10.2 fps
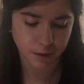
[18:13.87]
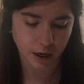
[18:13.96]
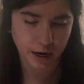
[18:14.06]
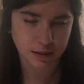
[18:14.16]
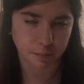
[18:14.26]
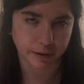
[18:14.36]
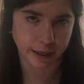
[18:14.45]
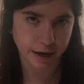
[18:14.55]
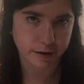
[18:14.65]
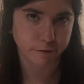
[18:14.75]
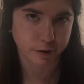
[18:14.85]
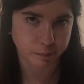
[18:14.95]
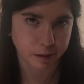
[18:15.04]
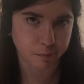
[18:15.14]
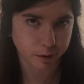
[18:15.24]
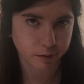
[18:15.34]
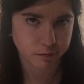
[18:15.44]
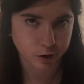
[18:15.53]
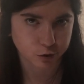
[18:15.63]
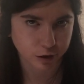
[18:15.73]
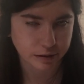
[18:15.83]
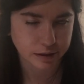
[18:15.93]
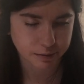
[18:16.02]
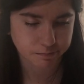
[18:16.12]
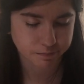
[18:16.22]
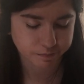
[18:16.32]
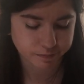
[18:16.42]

God has a plan for the people who trust Him,